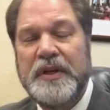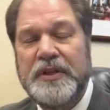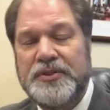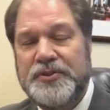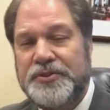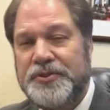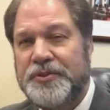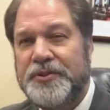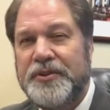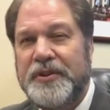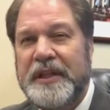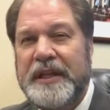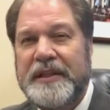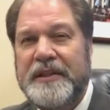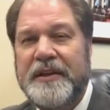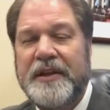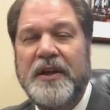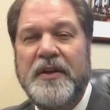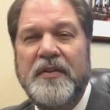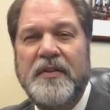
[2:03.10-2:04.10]
ensure that
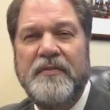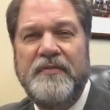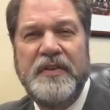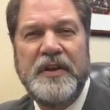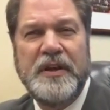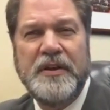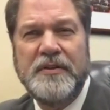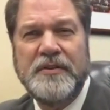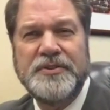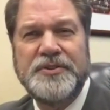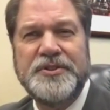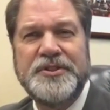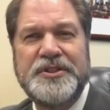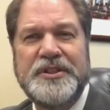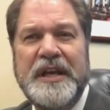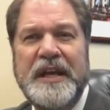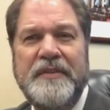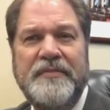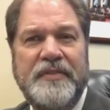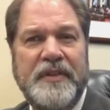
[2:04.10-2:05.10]
the vehicles are
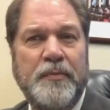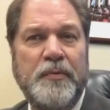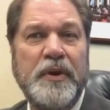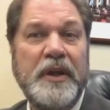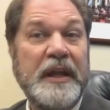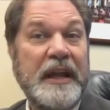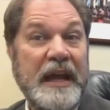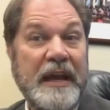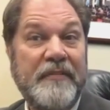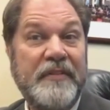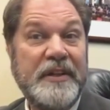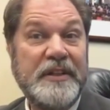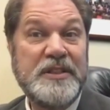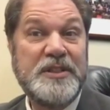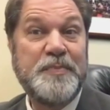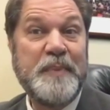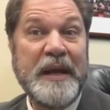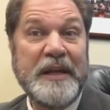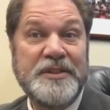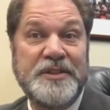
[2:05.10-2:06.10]
safe, then we could have an
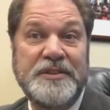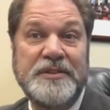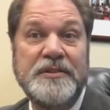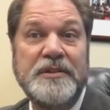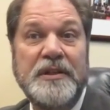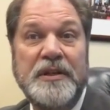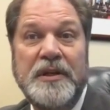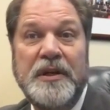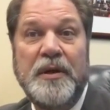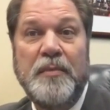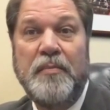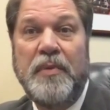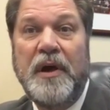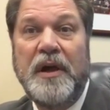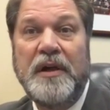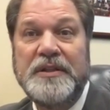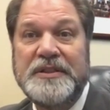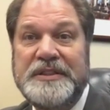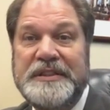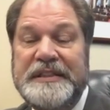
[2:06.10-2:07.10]
inspection
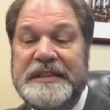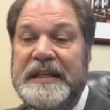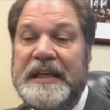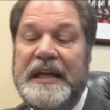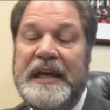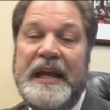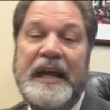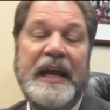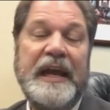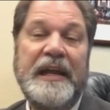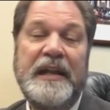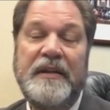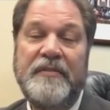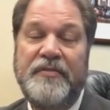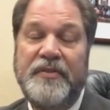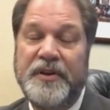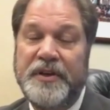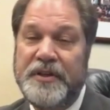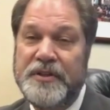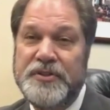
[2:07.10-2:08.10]
policy. And
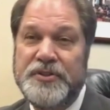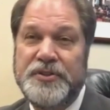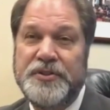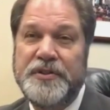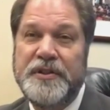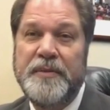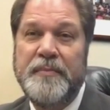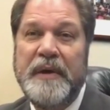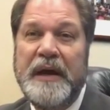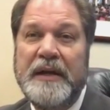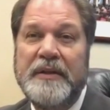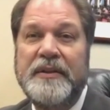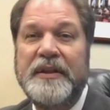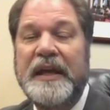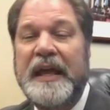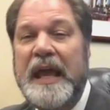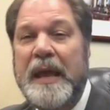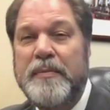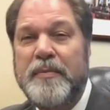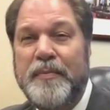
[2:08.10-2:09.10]
if they're concerned about
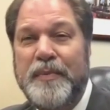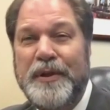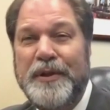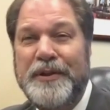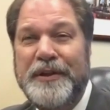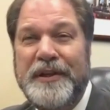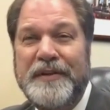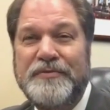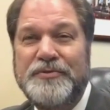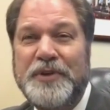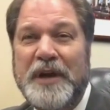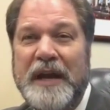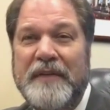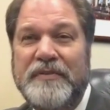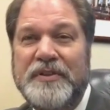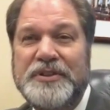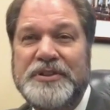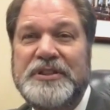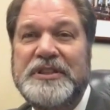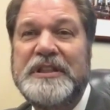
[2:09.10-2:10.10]
the capability of
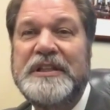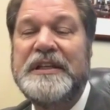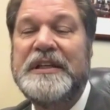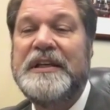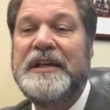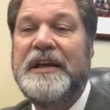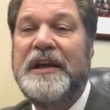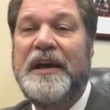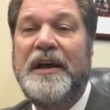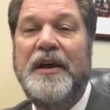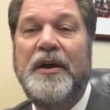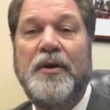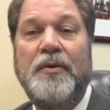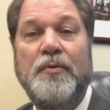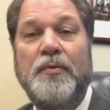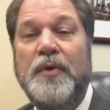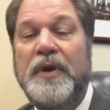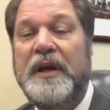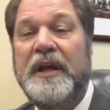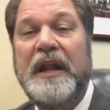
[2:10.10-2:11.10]
drivers,
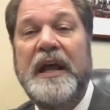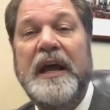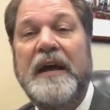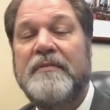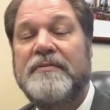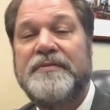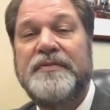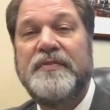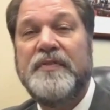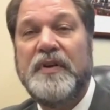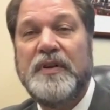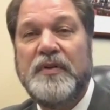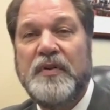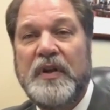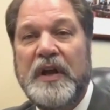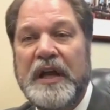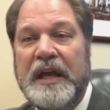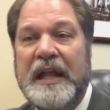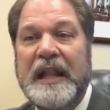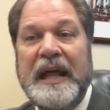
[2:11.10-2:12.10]
we could have
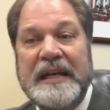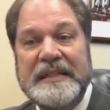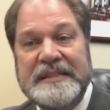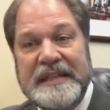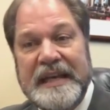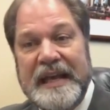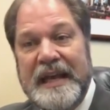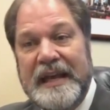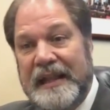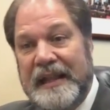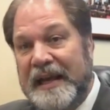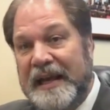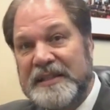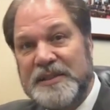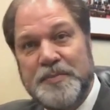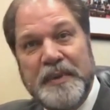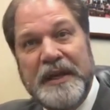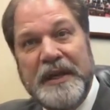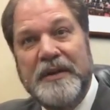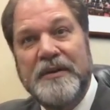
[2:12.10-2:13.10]
a Class A,
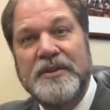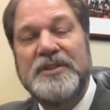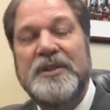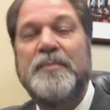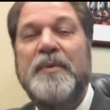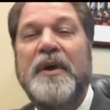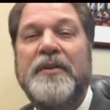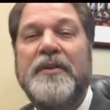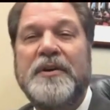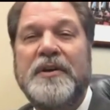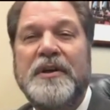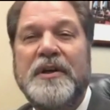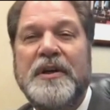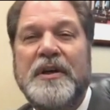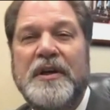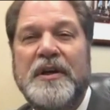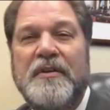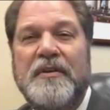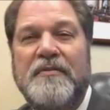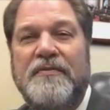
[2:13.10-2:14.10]
Class B, or some other
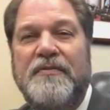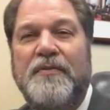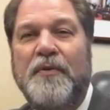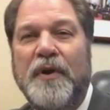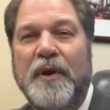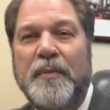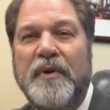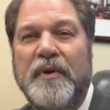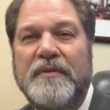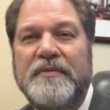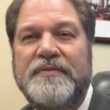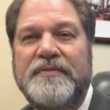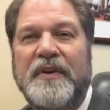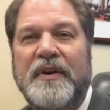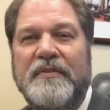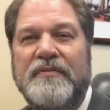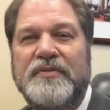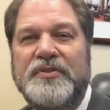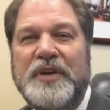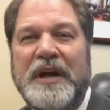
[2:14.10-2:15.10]
form
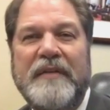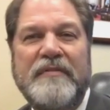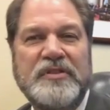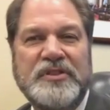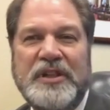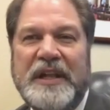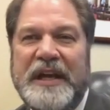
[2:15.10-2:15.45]
of driver's